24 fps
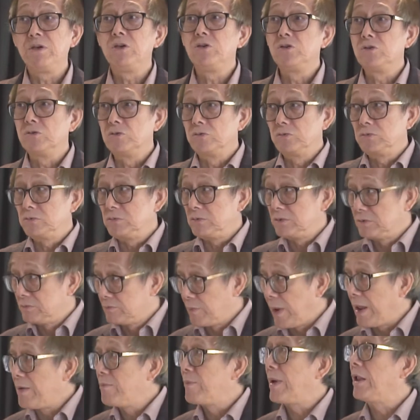you
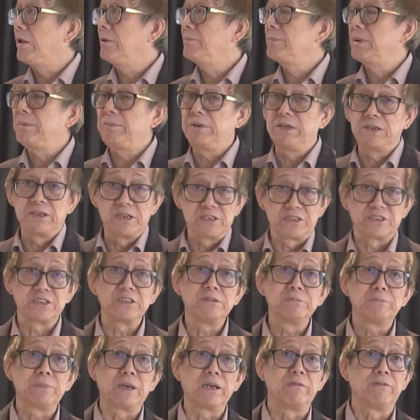went well, maybe it
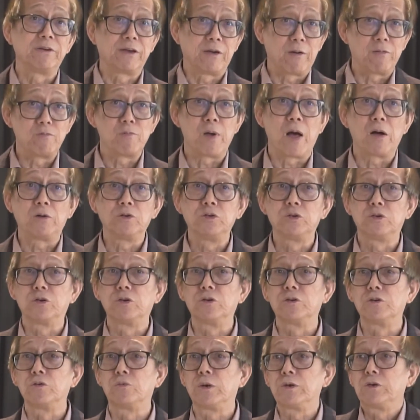doesn't, but if you went well,
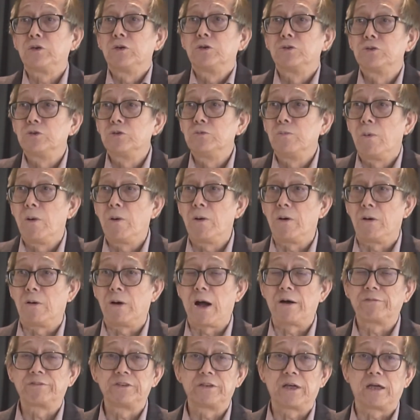what are you going to do more
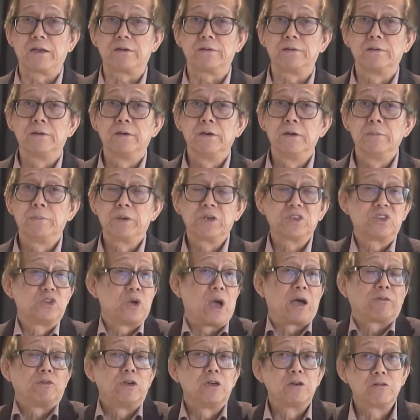after that? Because you
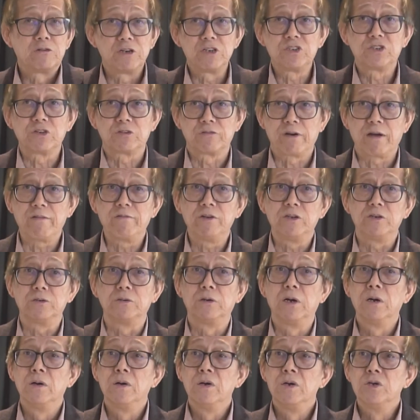have to increase your revenue.
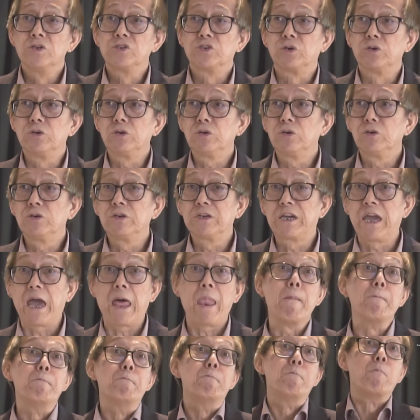So you're going to
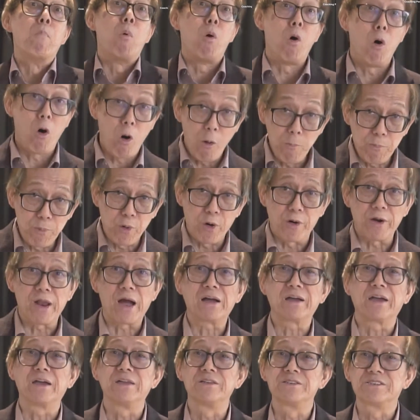get more
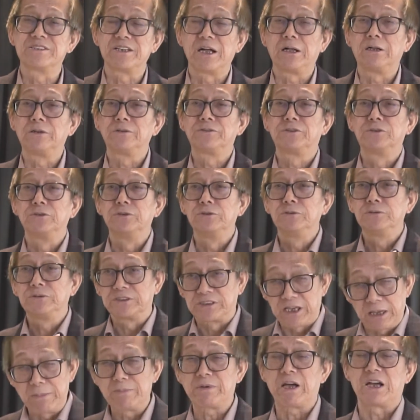product and sell to the
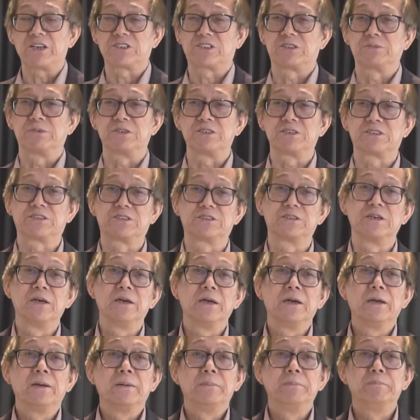same customers.
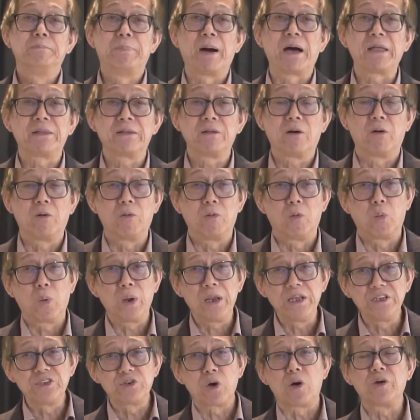But what
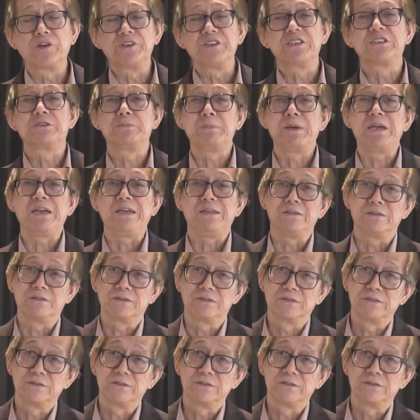does all this mean?